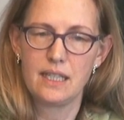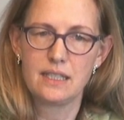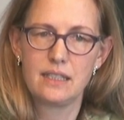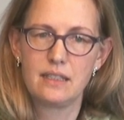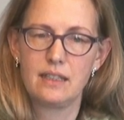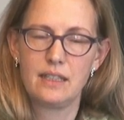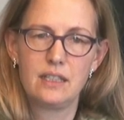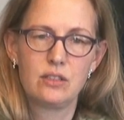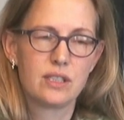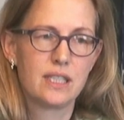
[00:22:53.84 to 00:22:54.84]
There's an,
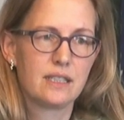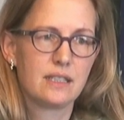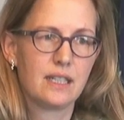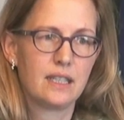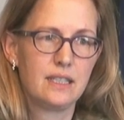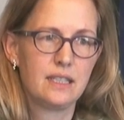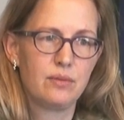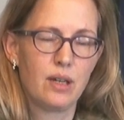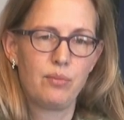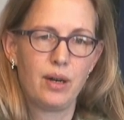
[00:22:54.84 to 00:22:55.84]
an, interesting
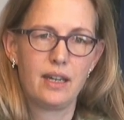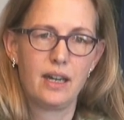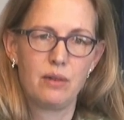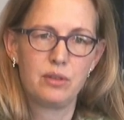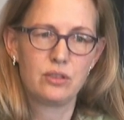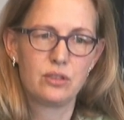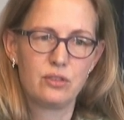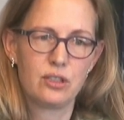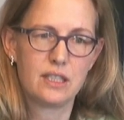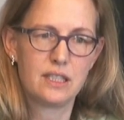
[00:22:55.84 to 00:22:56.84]
study by Harvard
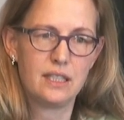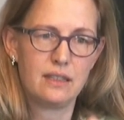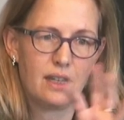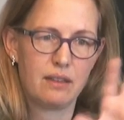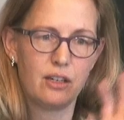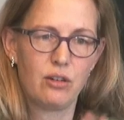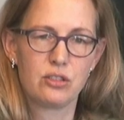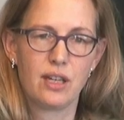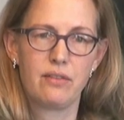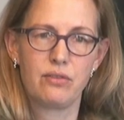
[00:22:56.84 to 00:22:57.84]
University. There they
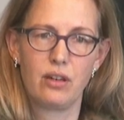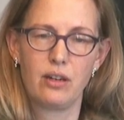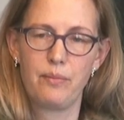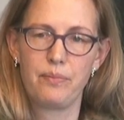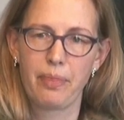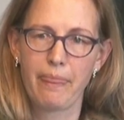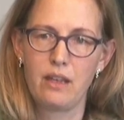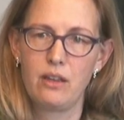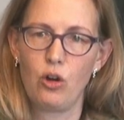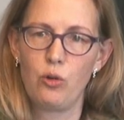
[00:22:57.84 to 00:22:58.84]
also have um,
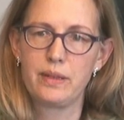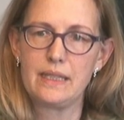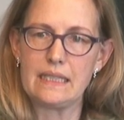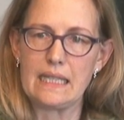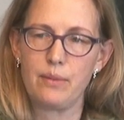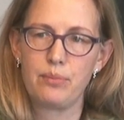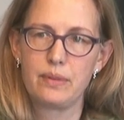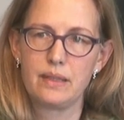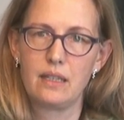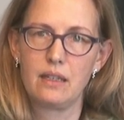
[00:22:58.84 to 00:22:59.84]
opened
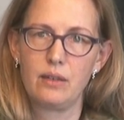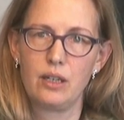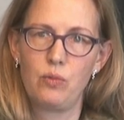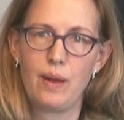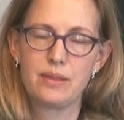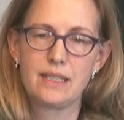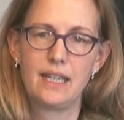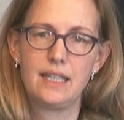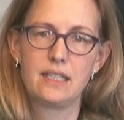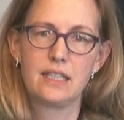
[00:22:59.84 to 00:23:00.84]
up uh, a
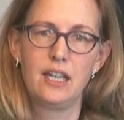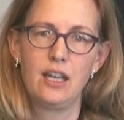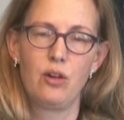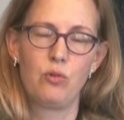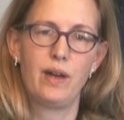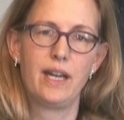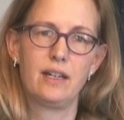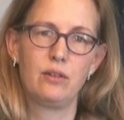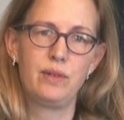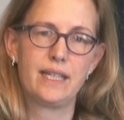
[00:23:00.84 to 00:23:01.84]
website
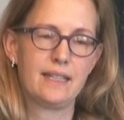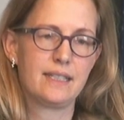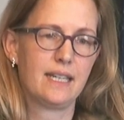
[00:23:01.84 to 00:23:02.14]
where we can